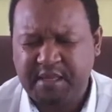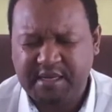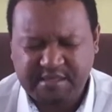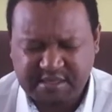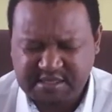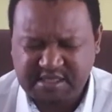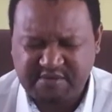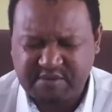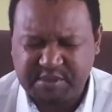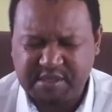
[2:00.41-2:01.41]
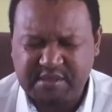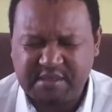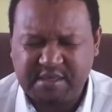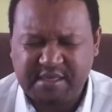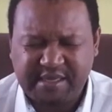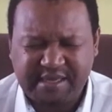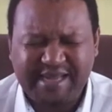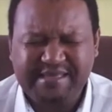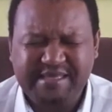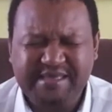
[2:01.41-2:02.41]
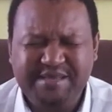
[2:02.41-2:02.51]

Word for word: and receivable, right in the